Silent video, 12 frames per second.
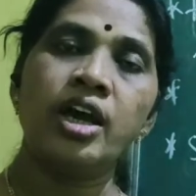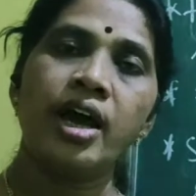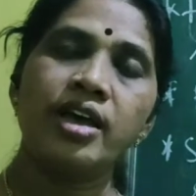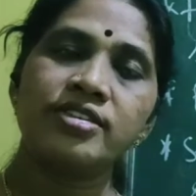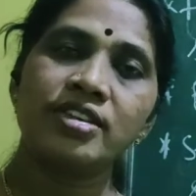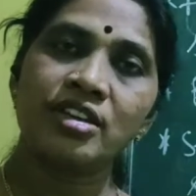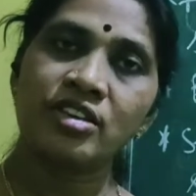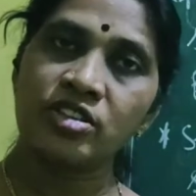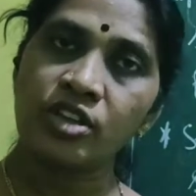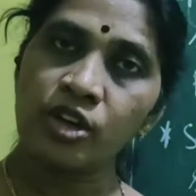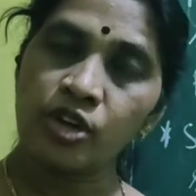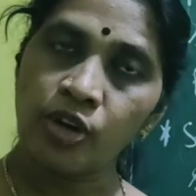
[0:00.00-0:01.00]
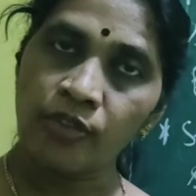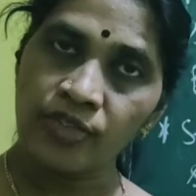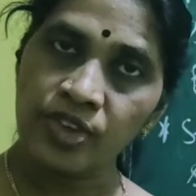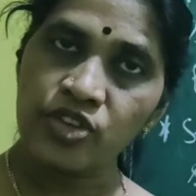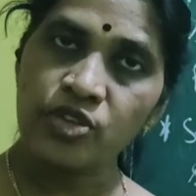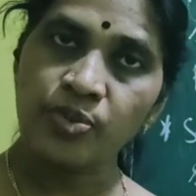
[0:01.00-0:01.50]
As a result of
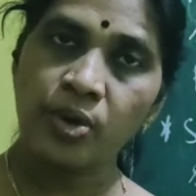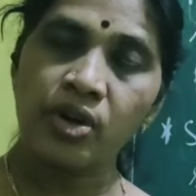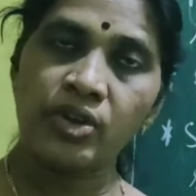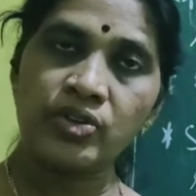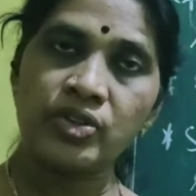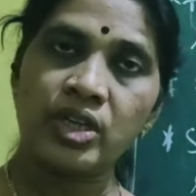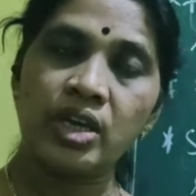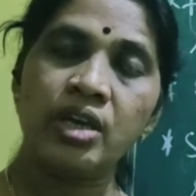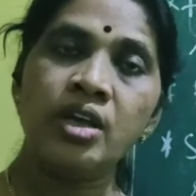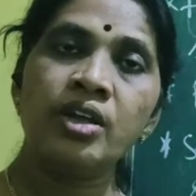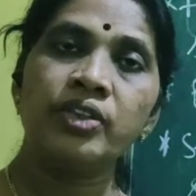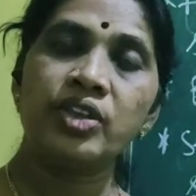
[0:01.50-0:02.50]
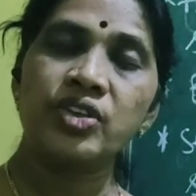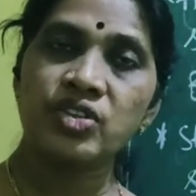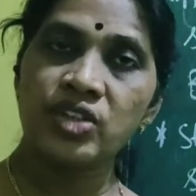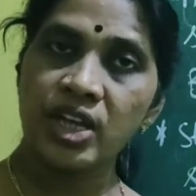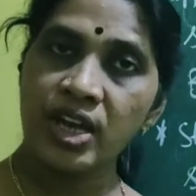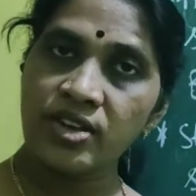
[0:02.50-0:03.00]
this policy, the
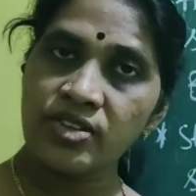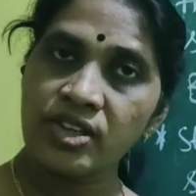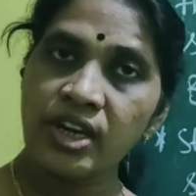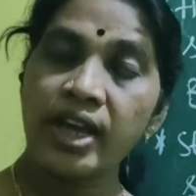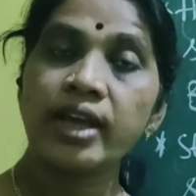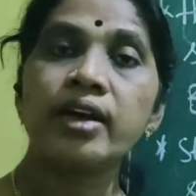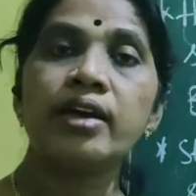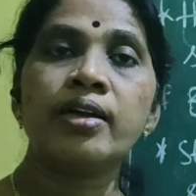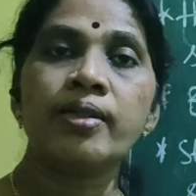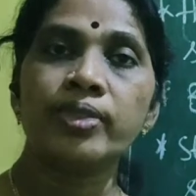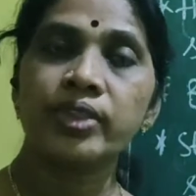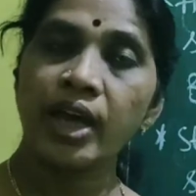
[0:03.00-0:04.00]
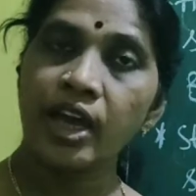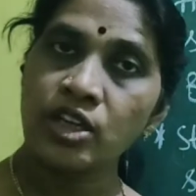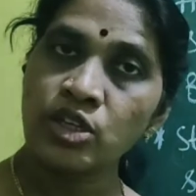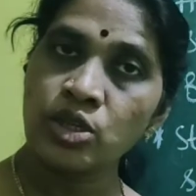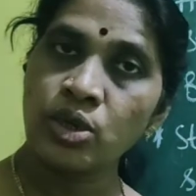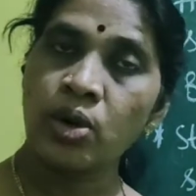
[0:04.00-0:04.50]
states like
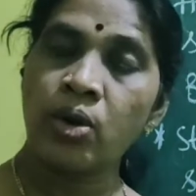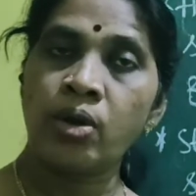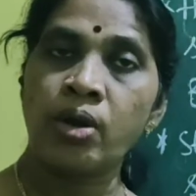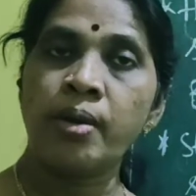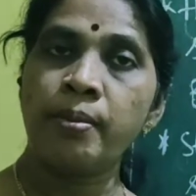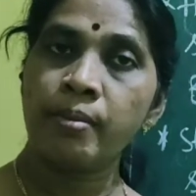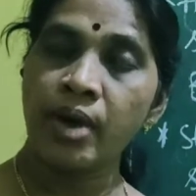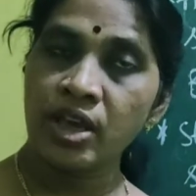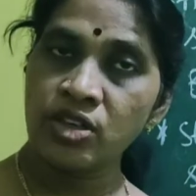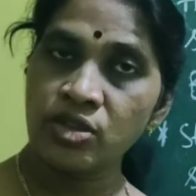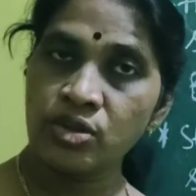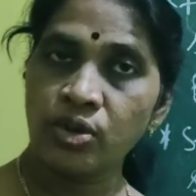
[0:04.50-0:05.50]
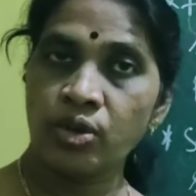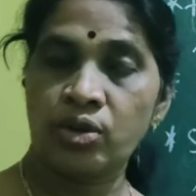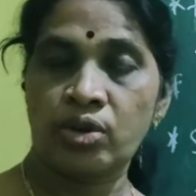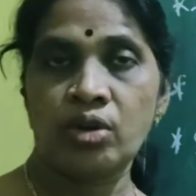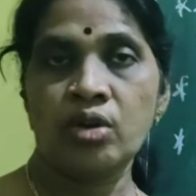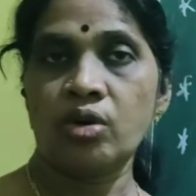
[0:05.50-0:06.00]
Tanjore,
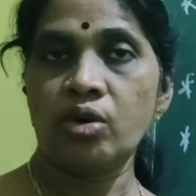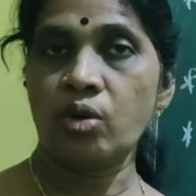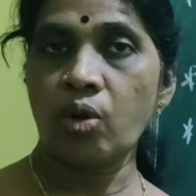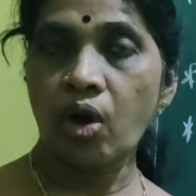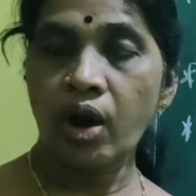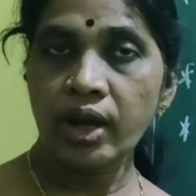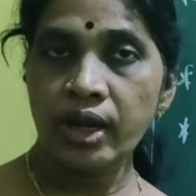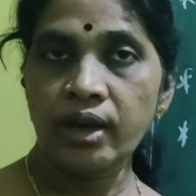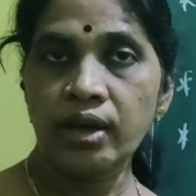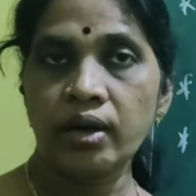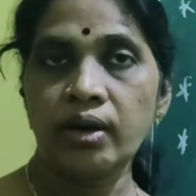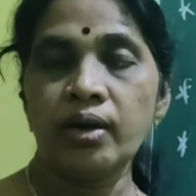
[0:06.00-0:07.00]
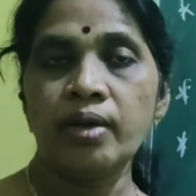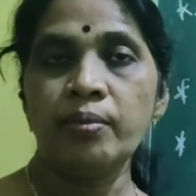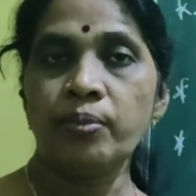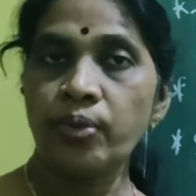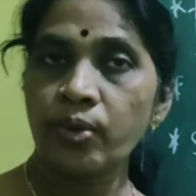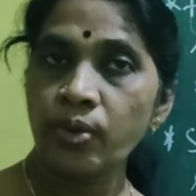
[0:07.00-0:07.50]
Mysore, Gwalior,
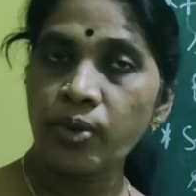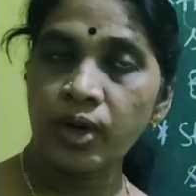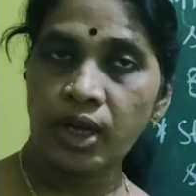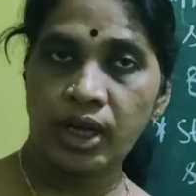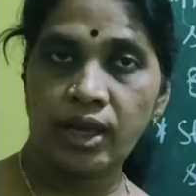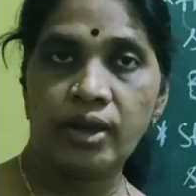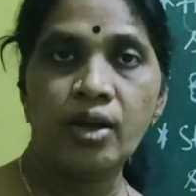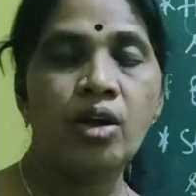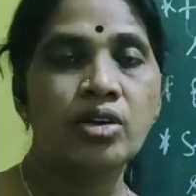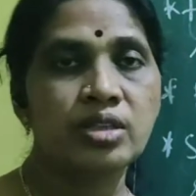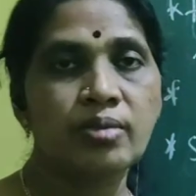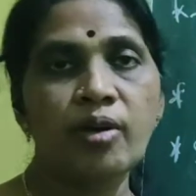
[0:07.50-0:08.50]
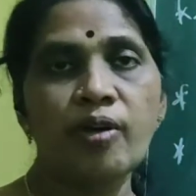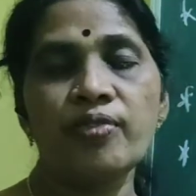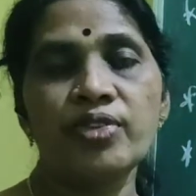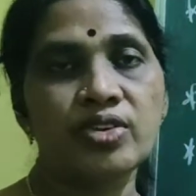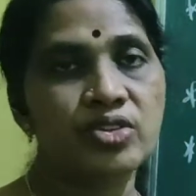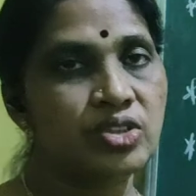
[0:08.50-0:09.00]
Pune, some of
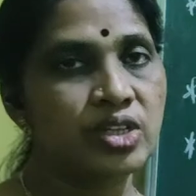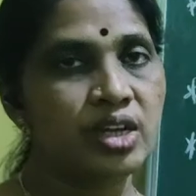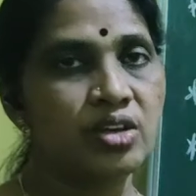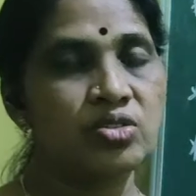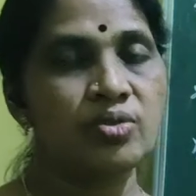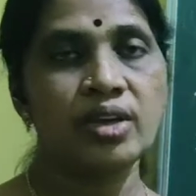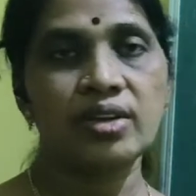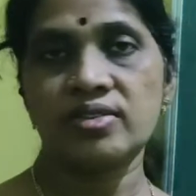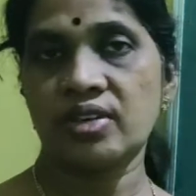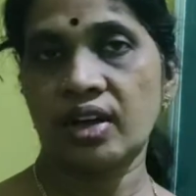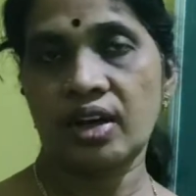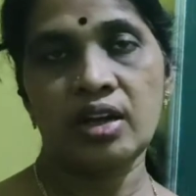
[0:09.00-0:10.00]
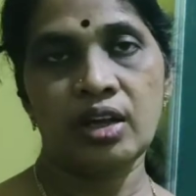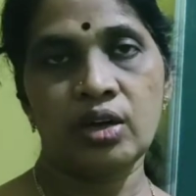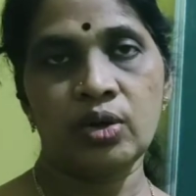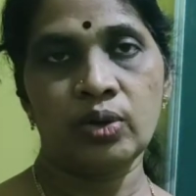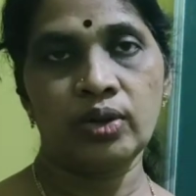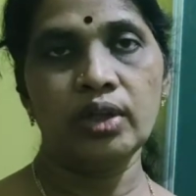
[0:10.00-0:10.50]
these states were surrendered
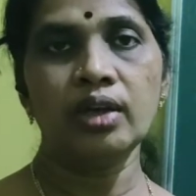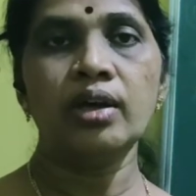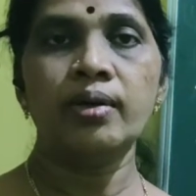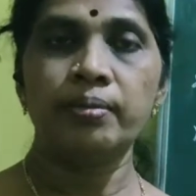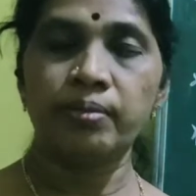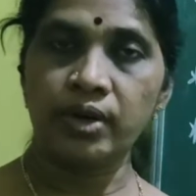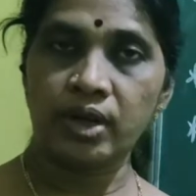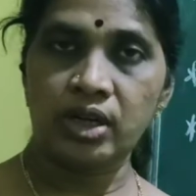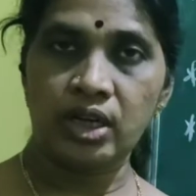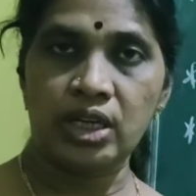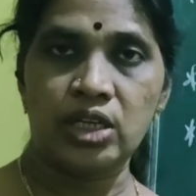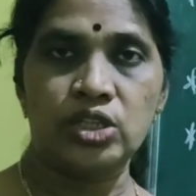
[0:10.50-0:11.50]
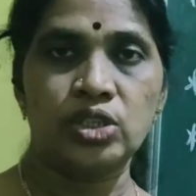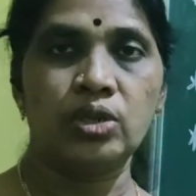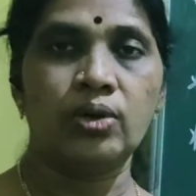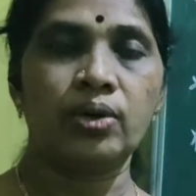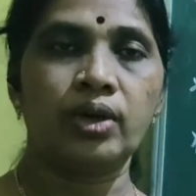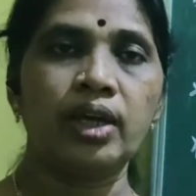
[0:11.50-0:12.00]
to the British.
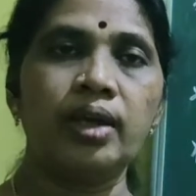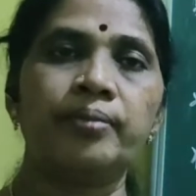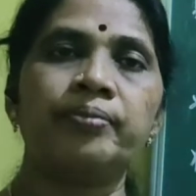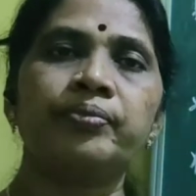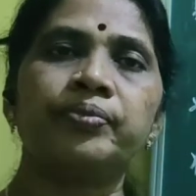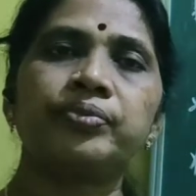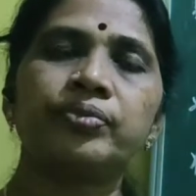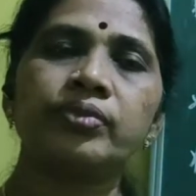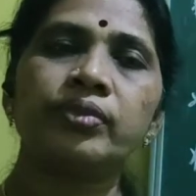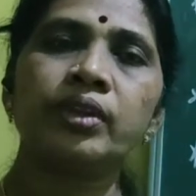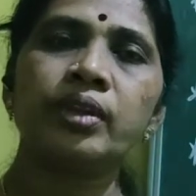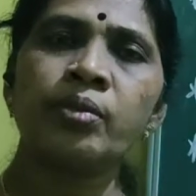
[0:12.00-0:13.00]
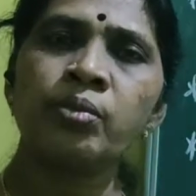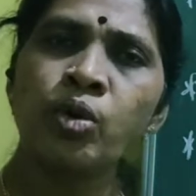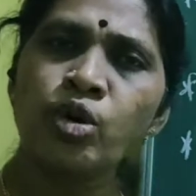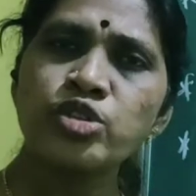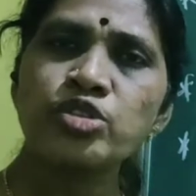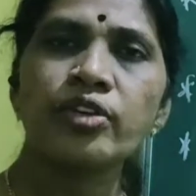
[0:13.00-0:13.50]
Okay,
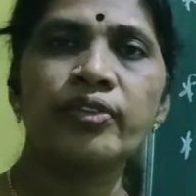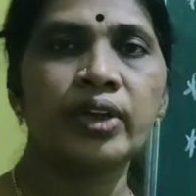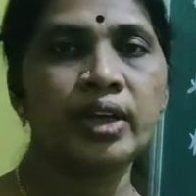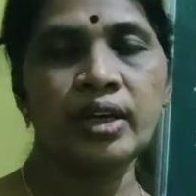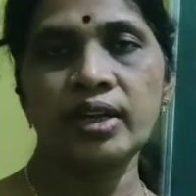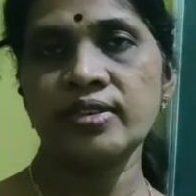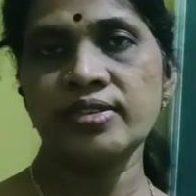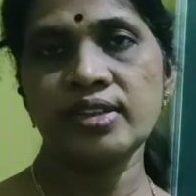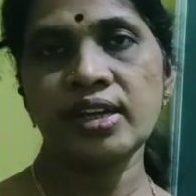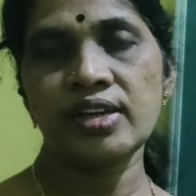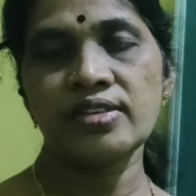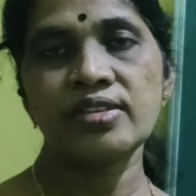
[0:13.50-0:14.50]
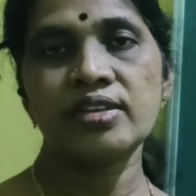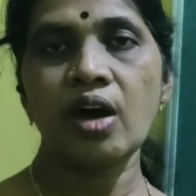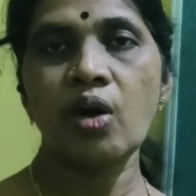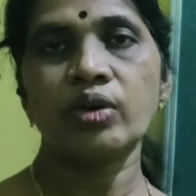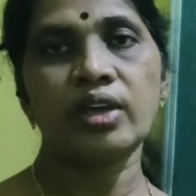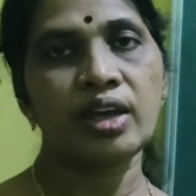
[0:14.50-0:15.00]
most of the Indian states
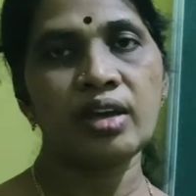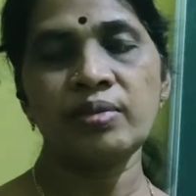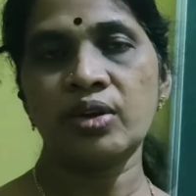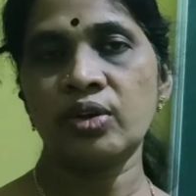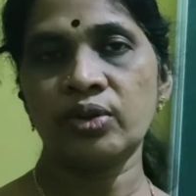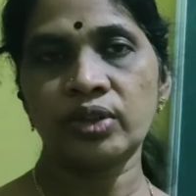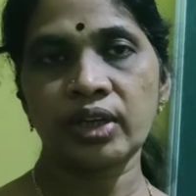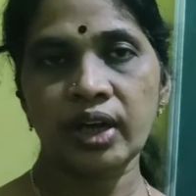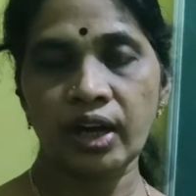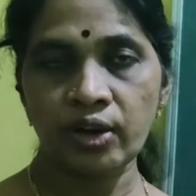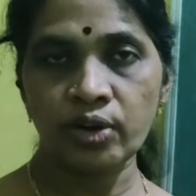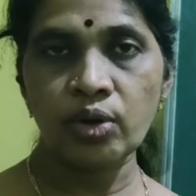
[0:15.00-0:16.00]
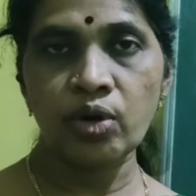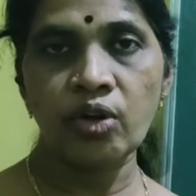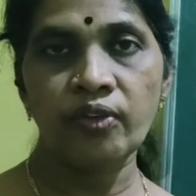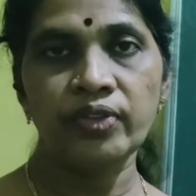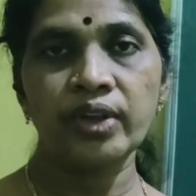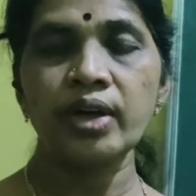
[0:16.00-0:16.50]
now came into the control
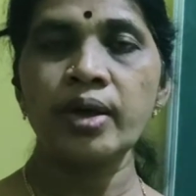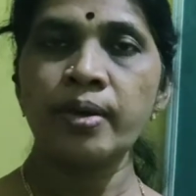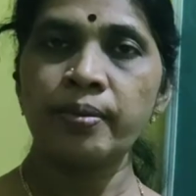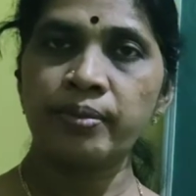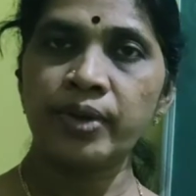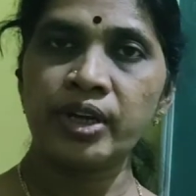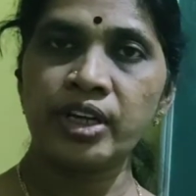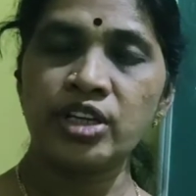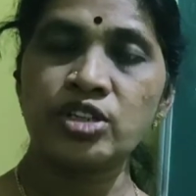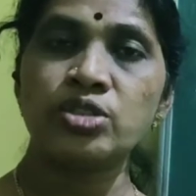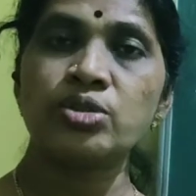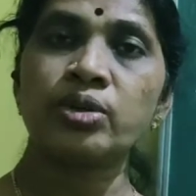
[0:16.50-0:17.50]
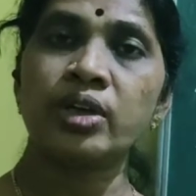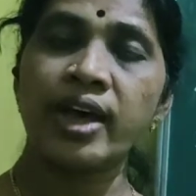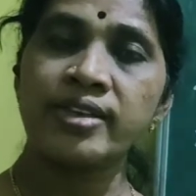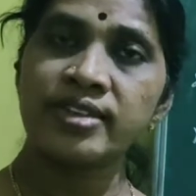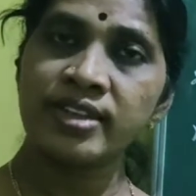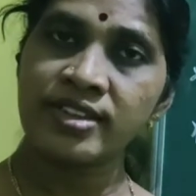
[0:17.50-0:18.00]
of the British. So
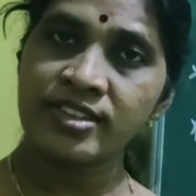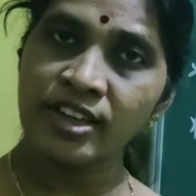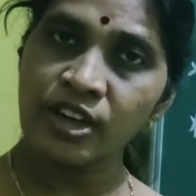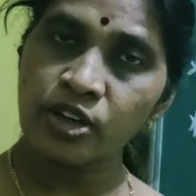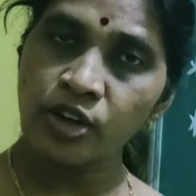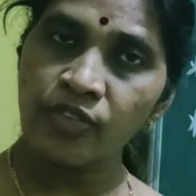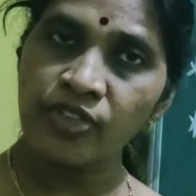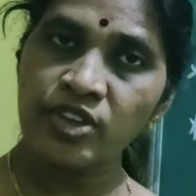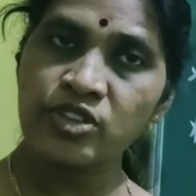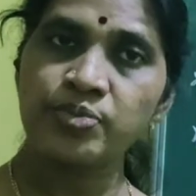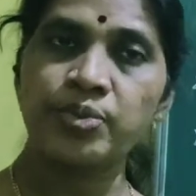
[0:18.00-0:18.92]
as a result of this